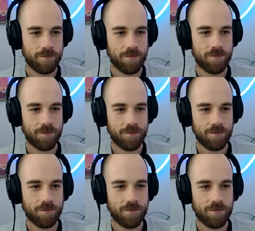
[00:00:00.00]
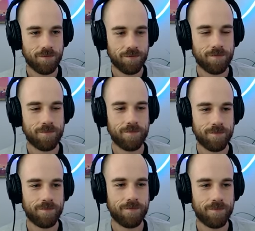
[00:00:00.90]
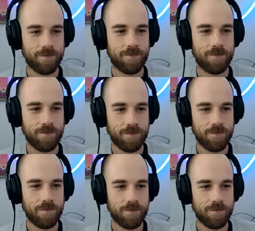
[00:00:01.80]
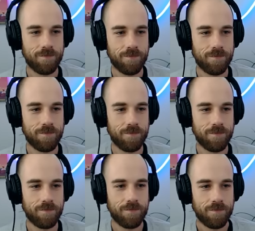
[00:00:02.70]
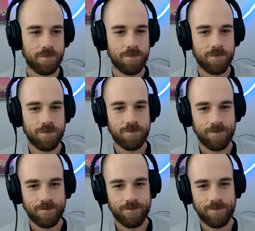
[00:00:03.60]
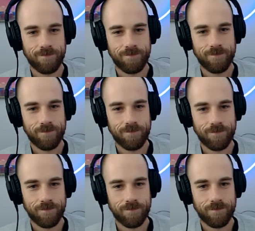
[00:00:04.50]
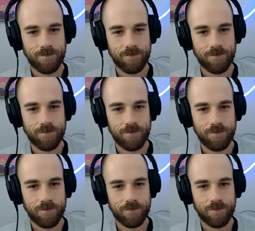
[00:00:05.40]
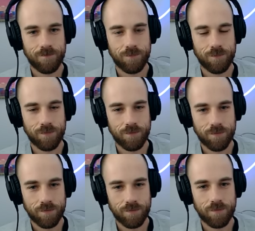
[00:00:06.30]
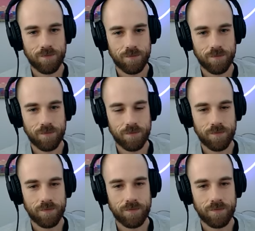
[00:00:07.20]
This person isn't speaking.